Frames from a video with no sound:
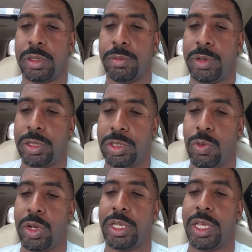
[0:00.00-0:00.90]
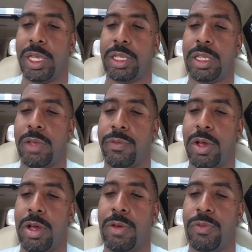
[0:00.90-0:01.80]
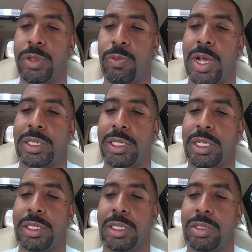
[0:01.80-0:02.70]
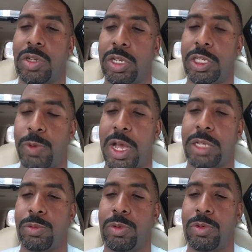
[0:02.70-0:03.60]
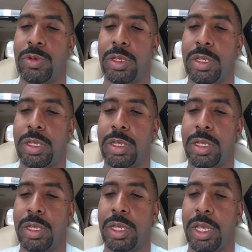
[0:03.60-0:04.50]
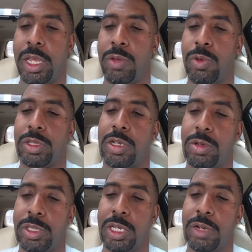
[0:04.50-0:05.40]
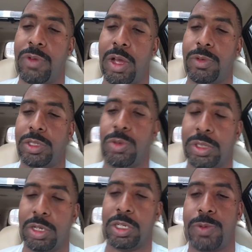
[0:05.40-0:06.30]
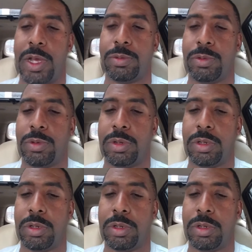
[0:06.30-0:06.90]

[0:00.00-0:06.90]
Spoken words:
Because you want to get involved with the process as early as possible, and you want the coaches to get involved with you as early as possible.